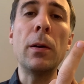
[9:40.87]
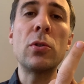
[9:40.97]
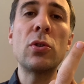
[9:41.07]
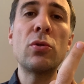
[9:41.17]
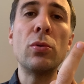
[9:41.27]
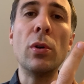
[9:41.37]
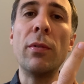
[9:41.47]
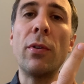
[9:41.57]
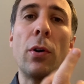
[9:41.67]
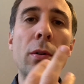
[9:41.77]
just to
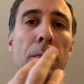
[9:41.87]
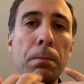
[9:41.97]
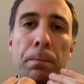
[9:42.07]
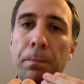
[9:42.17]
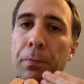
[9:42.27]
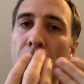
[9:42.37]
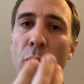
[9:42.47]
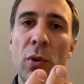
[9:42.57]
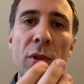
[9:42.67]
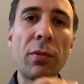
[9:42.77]
avoid
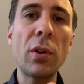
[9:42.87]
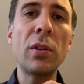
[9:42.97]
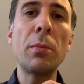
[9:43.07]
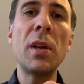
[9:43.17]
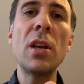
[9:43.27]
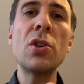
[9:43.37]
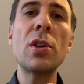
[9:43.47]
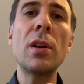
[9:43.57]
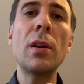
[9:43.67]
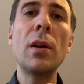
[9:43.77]
risk of
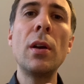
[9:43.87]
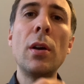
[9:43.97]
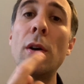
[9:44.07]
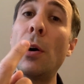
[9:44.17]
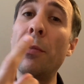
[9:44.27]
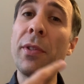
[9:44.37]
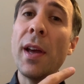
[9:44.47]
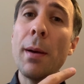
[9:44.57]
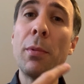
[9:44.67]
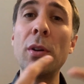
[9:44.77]
contamination of
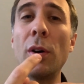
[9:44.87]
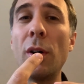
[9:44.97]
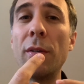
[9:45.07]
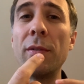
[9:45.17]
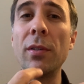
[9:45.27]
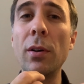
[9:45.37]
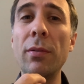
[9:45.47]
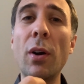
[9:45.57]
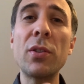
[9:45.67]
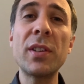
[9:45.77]
them and of
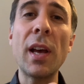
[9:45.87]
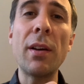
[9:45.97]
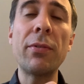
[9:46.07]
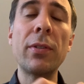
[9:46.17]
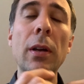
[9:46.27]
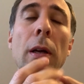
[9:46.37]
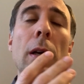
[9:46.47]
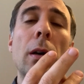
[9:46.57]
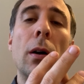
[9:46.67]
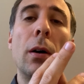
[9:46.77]
our staff,
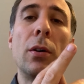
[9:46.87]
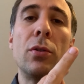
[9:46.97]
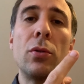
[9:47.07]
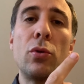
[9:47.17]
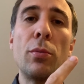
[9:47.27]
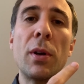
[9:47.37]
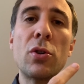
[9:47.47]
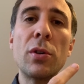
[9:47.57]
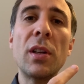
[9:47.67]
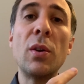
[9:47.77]
and to make
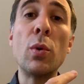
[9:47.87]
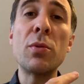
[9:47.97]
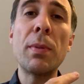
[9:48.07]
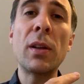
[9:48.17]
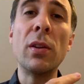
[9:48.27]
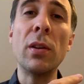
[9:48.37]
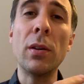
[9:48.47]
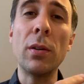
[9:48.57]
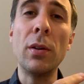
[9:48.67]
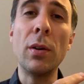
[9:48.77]
sure that they respect
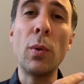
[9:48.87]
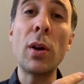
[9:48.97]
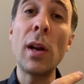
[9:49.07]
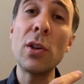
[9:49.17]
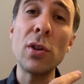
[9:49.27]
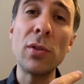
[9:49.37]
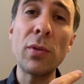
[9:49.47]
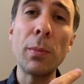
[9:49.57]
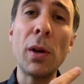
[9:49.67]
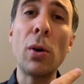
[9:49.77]
the regulations
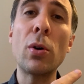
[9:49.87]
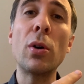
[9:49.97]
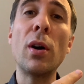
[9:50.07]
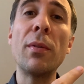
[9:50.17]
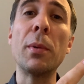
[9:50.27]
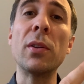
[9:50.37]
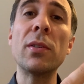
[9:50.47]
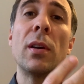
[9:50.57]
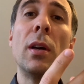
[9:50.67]
from their local government.